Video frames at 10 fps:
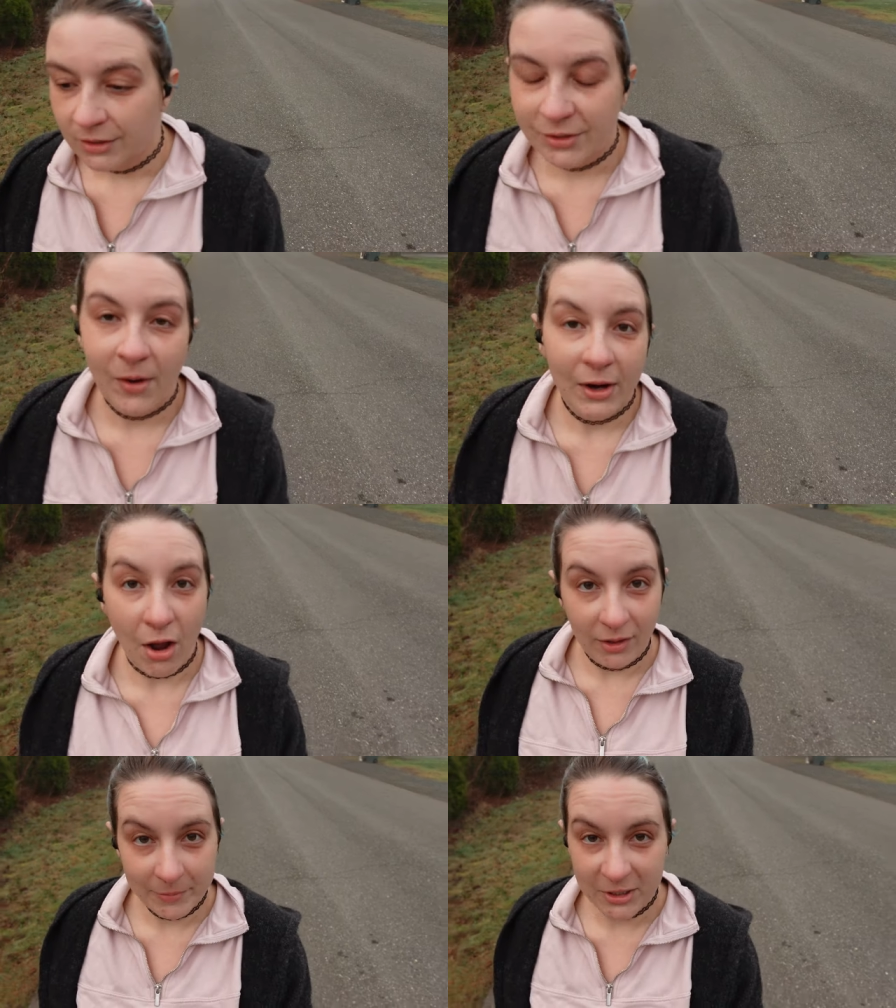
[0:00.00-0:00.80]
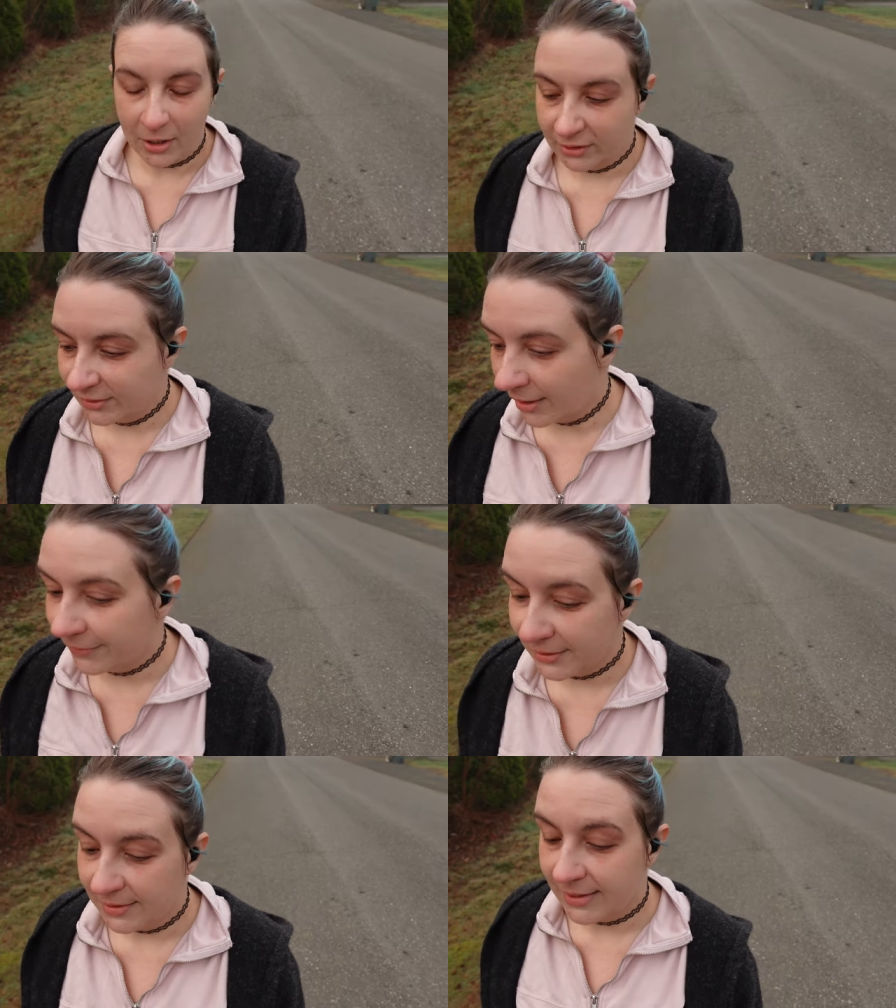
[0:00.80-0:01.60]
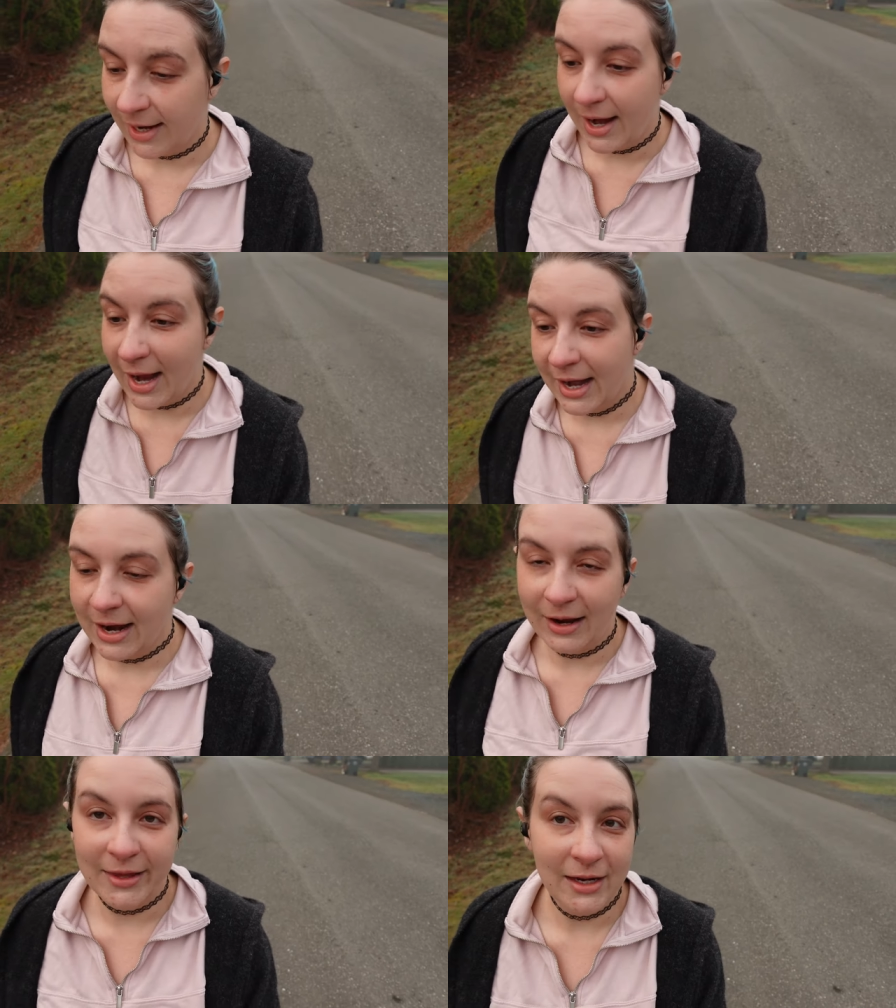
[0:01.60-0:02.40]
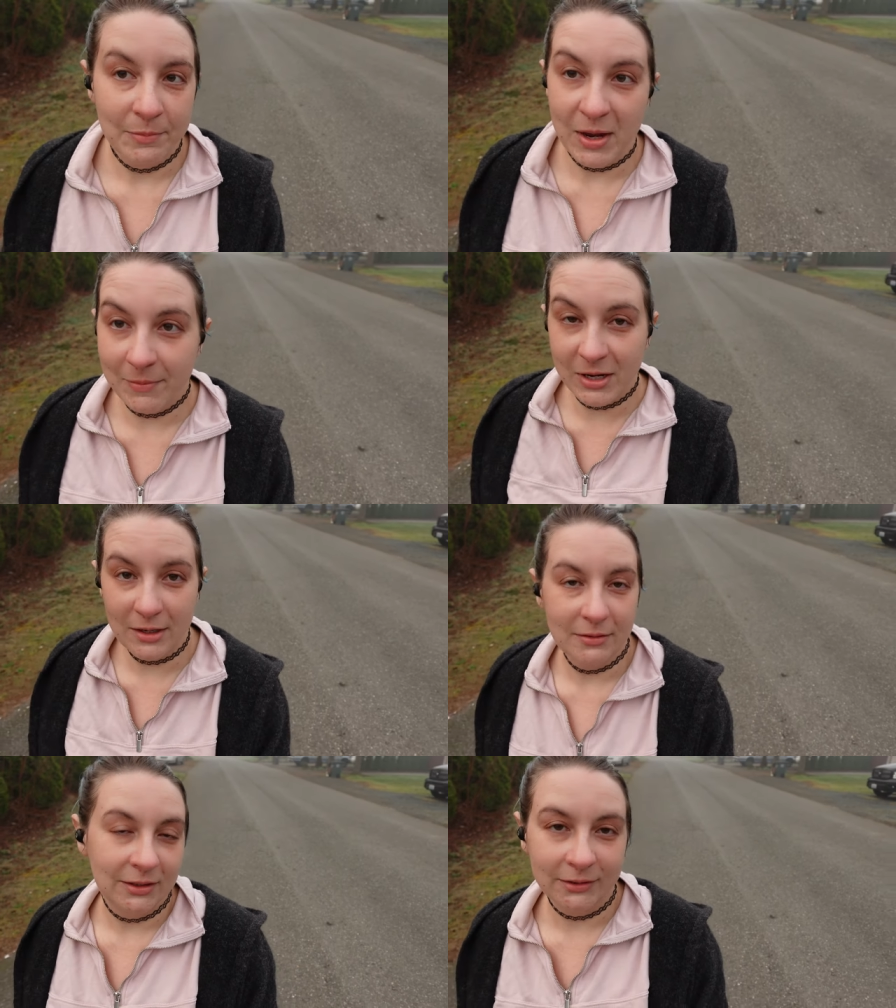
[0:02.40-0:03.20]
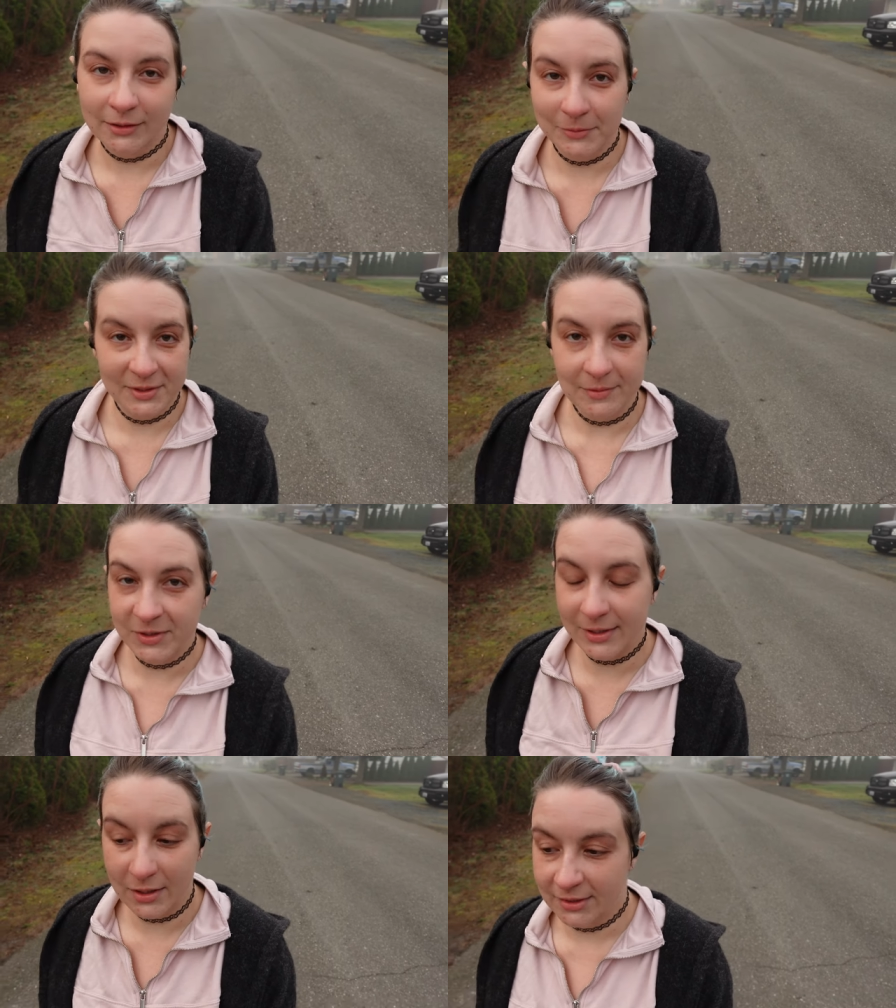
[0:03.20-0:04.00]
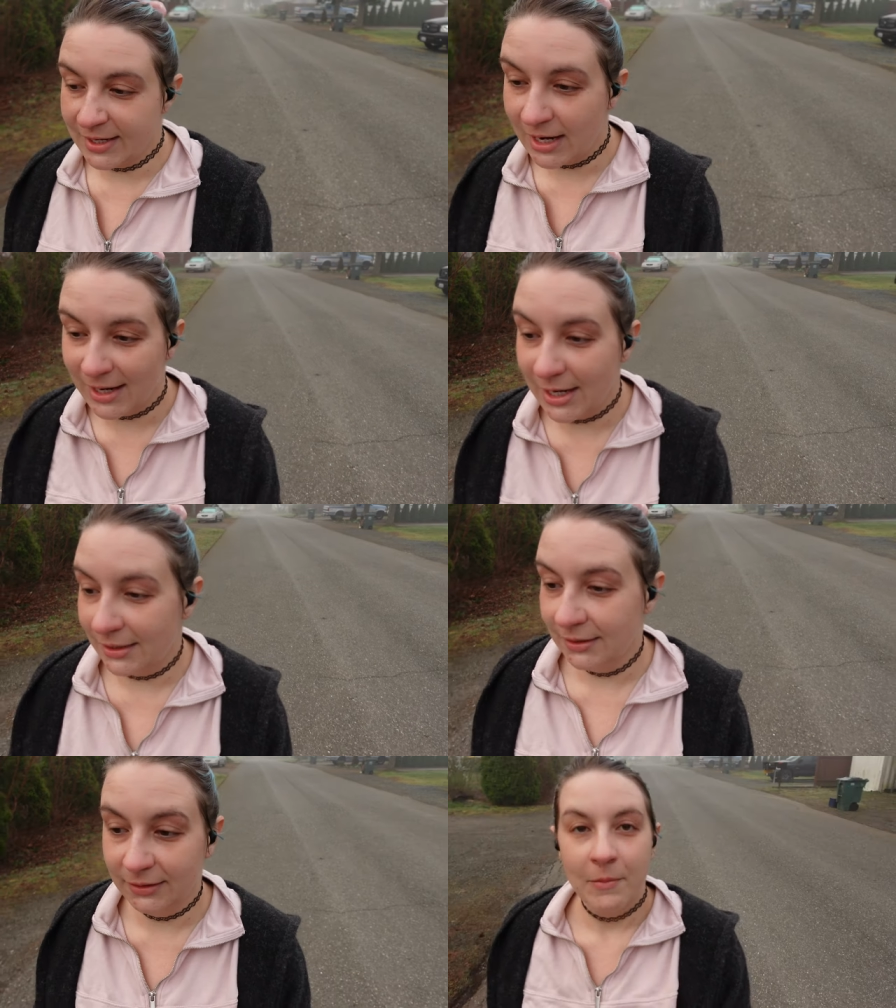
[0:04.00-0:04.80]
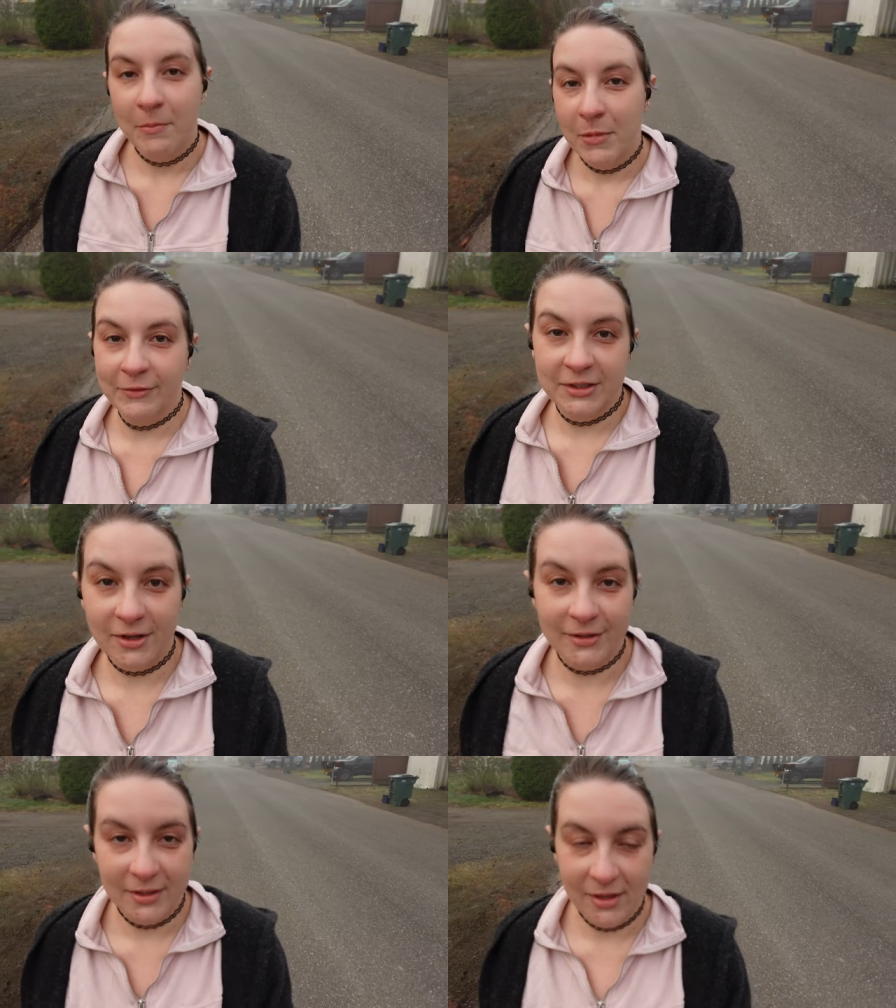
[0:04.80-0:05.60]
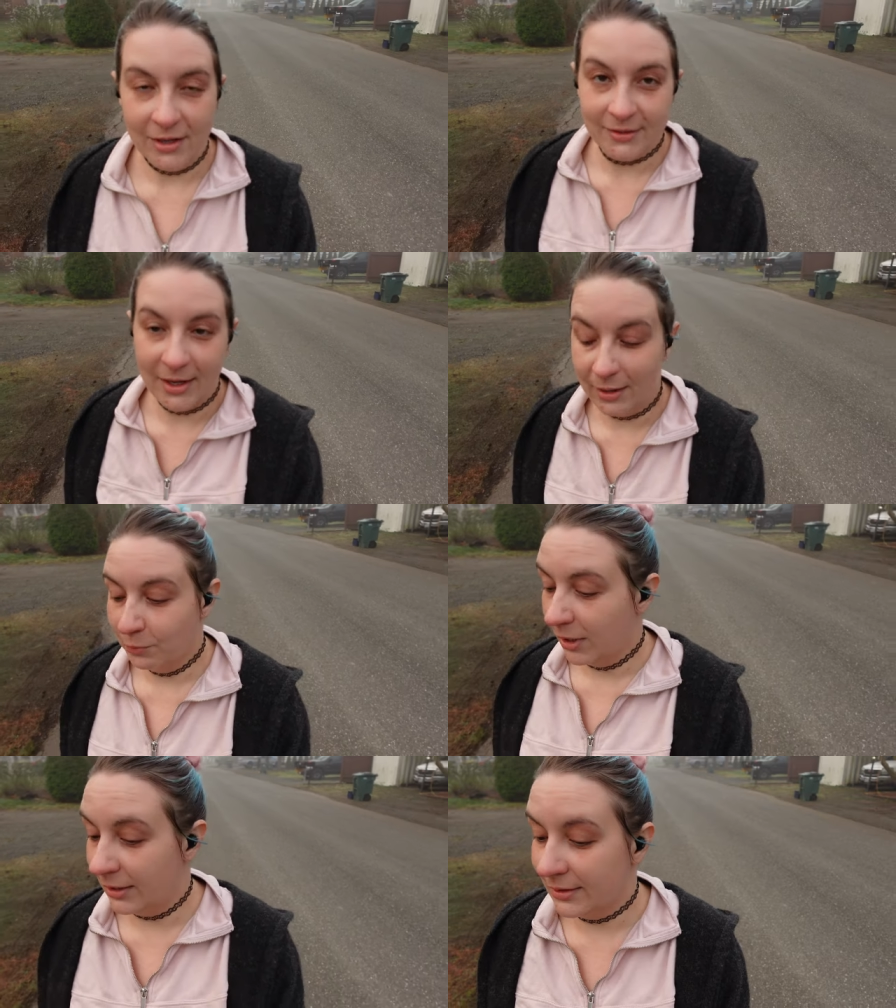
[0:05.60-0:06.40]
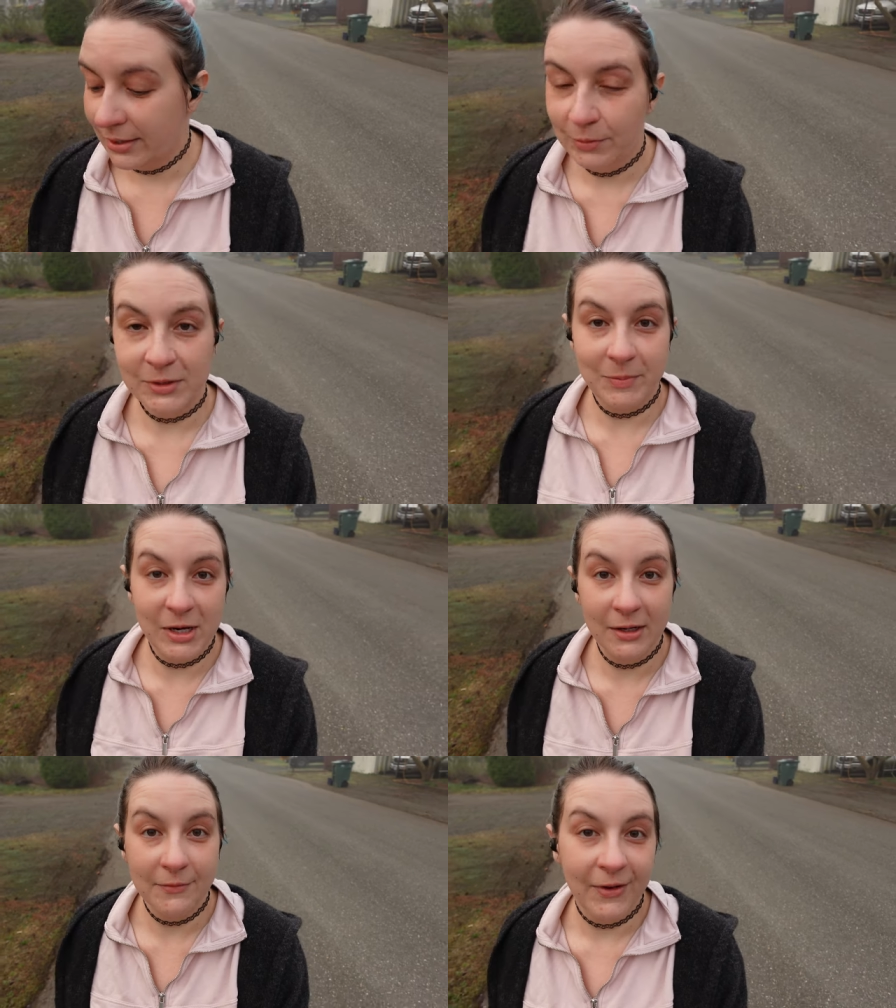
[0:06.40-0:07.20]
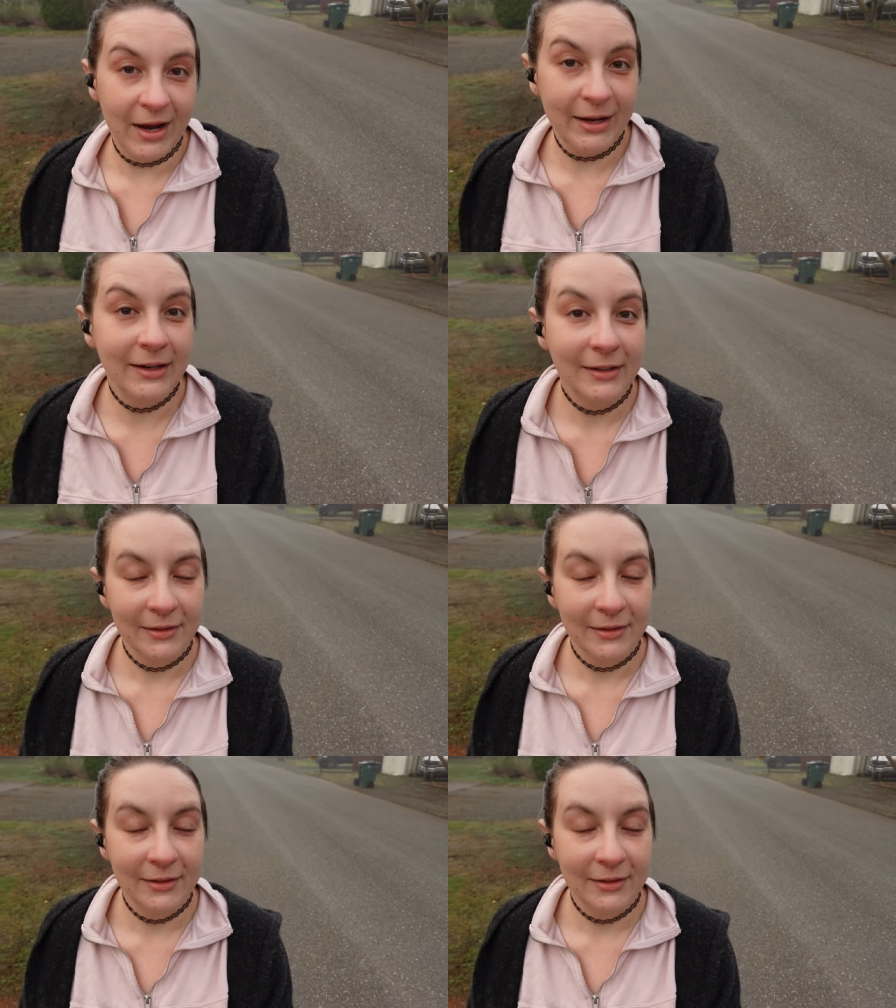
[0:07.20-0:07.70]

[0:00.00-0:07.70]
So I call up the doctor's office and say, hey, I think maybe there was some misunderstanding. My results did not say what was being conveyed